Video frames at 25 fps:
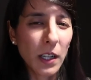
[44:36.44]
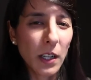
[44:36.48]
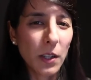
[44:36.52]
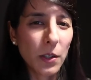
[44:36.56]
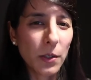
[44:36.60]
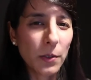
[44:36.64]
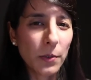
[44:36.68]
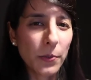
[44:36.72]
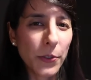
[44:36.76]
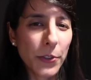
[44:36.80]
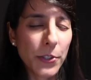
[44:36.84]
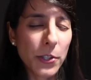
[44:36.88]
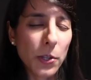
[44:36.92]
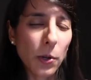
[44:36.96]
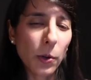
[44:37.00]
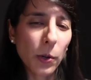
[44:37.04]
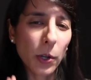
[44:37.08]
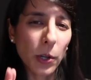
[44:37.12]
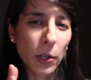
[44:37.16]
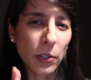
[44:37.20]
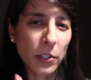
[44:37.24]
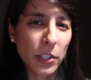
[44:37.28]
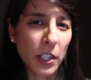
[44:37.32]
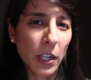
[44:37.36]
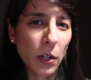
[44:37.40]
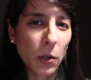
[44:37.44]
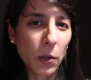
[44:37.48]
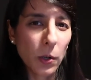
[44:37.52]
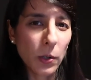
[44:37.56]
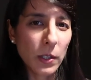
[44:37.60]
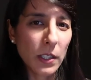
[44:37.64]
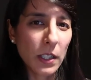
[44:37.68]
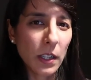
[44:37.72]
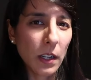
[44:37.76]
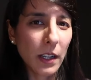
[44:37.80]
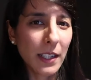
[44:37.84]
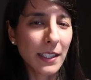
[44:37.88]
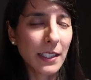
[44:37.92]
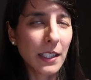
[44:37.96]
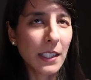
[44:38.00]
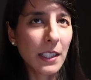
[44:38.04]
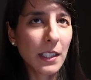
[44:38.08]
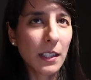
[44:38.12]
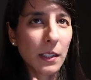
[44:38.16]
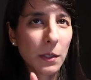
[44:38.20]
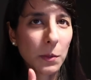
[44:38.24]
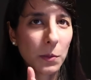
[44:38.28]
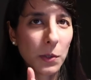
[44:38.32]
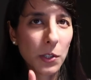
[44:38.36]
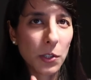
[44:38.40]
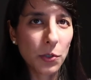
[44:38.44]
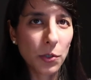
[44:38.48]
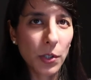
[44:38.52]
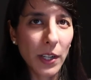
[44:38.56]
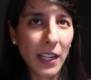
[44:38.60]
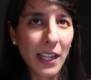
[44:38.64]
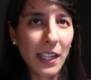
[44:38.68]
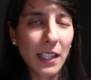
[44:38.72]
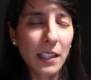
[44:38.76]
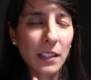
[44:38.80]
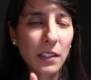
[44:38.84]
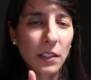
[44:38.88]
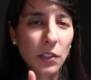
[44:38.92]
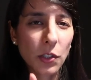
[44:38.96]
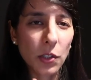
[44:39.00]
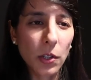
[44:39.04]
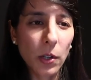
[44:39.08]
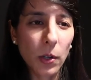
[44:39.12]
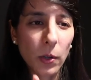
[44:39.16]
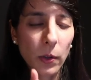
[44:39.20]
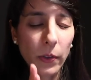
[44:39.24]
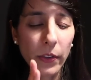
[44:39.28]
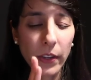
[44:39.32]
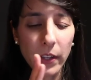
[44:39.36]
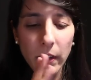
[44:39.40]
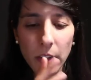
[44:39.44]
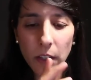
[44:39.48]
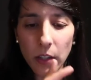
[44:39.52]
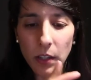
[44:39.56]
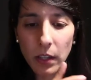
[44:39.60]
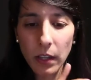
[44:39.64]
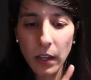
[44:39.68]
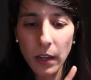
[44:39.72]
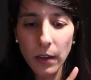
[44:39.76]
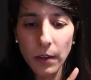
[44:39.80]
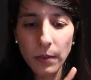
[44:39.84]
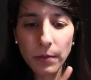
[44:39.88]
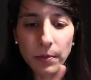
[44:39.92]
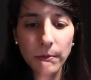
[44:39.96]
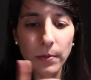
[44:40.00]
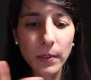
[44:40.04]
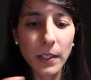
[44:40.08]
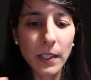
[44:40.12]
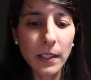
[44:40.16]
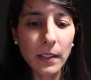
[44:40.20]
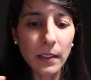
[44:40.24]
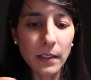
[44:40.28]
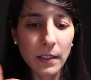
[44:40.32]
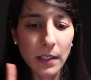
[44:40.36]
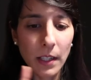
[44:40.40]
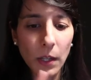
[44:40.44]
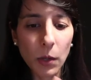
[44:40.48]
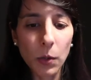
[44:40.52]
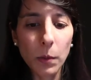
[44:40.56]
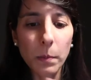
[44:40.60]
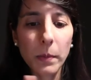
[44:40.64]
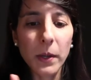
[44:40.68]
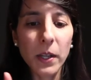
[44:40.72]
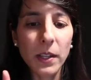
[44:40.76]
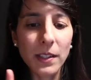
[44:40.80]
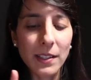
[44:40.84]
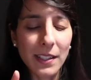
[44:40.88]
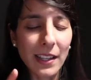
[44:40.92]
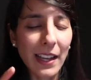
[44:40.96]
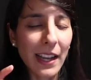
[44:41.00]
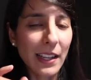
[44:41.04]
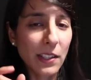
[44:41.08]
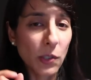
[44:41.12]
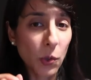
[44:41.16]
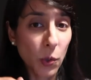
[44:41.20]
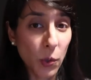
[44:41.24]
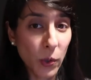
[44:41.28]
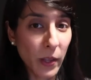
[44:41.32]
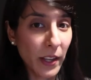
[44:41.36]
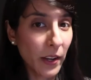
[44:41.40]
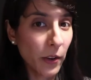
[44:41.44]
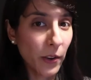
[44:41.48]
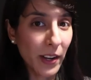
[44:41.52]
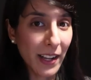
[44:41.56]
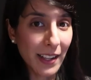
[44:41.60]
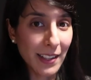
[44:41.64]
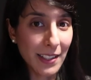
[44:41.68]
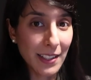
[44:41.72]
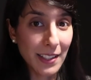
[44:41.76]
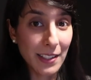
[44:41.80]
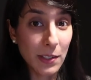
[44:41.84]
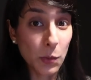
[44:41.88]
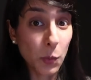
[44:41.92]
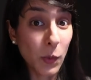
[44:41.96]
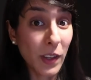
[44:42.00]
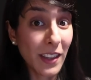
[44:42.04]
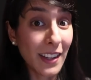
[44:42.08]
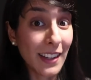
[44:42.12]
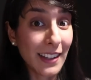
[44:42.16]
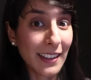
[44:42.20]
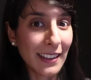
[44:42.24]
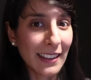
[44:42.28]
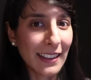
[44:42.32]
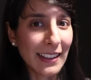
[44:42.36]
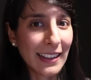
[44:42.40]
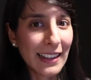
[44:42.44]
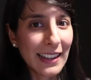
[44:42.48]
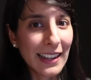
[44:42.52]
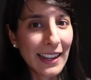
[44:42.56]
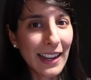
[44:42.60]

of the soul coaching course that I did. I was trained and told that Every single person has all their answers within.